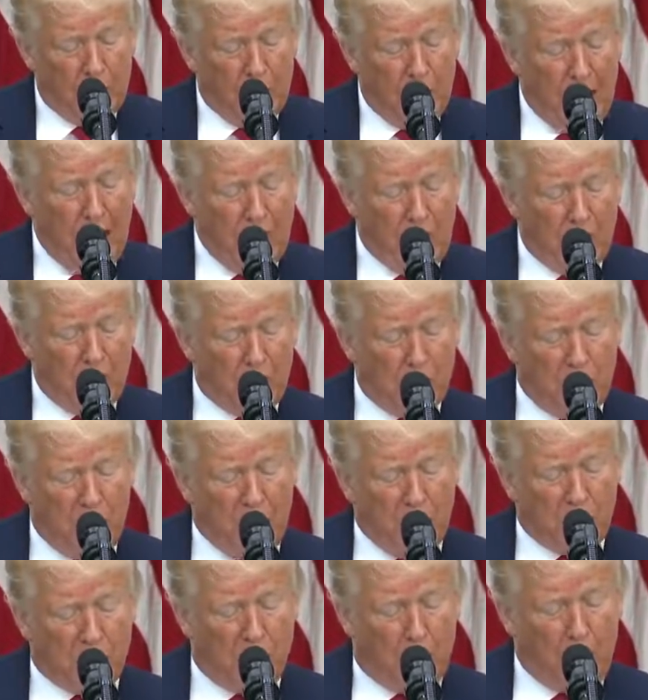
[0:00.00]
Average
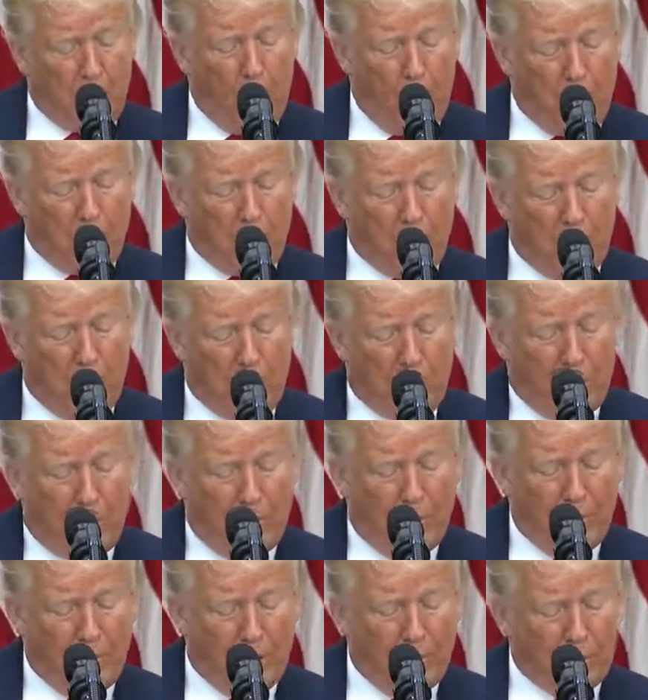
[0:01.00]
basic Part D
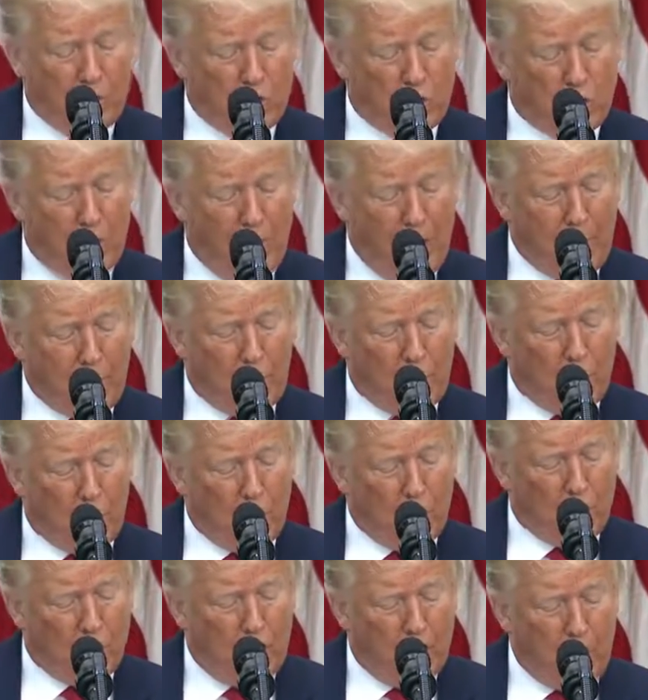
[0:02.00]
premiums dropped
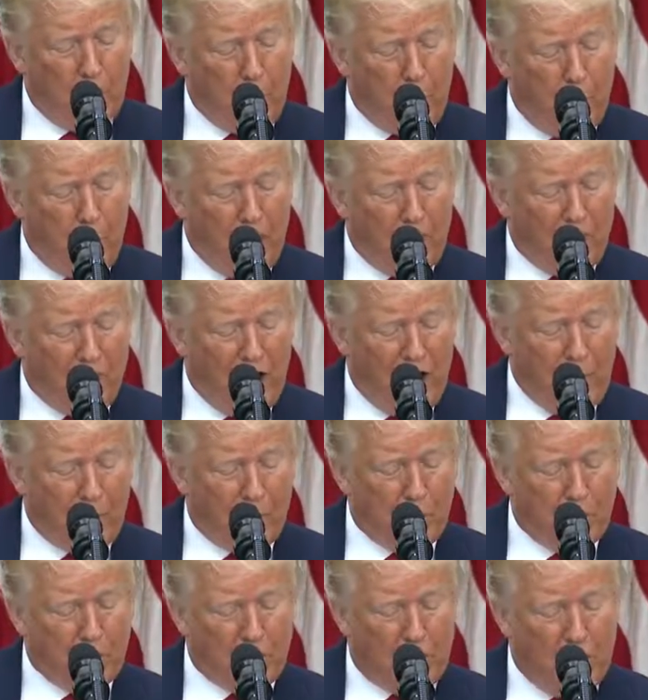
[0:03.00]

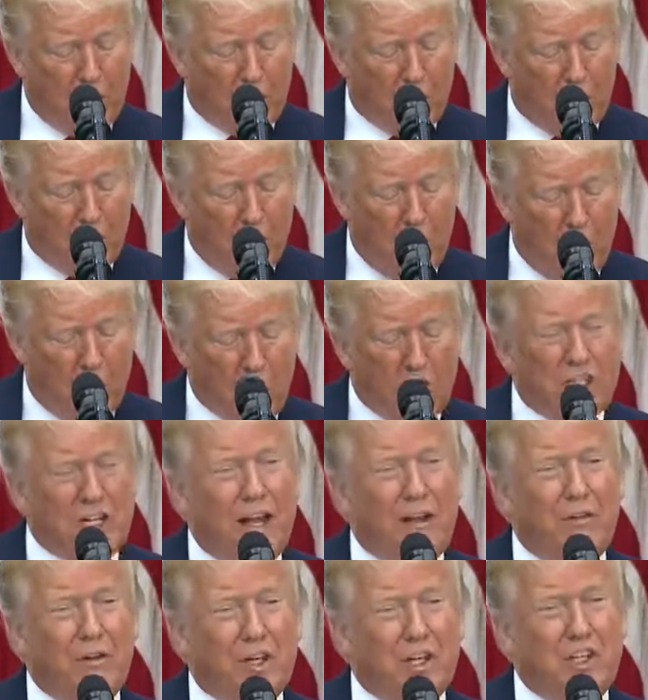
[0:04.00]
13.5%, the lowest
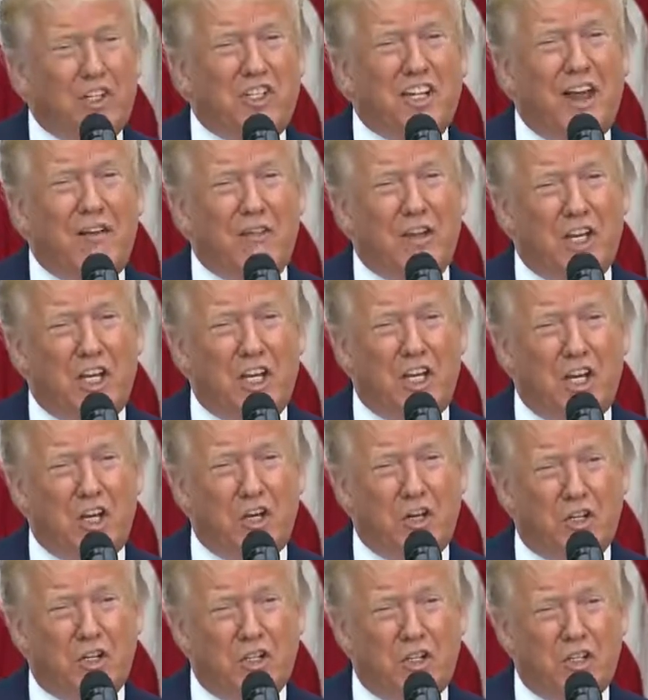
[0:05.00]
level in 7
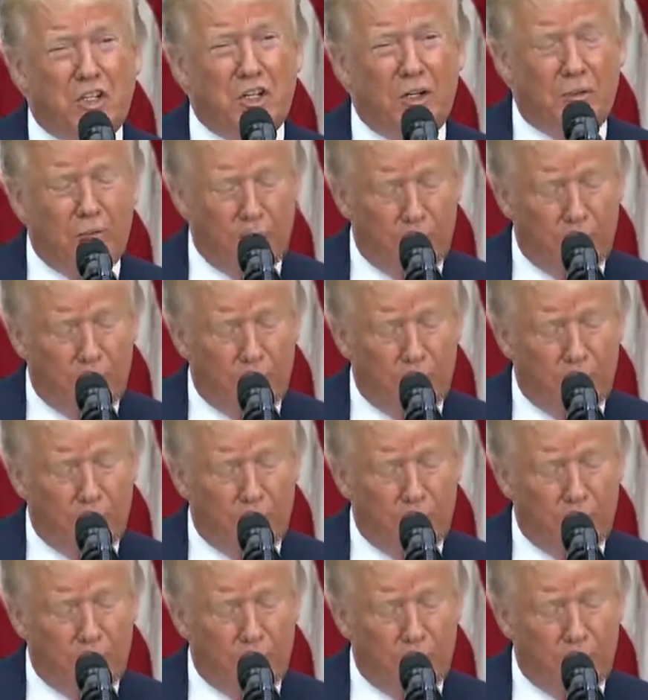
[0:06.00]
years.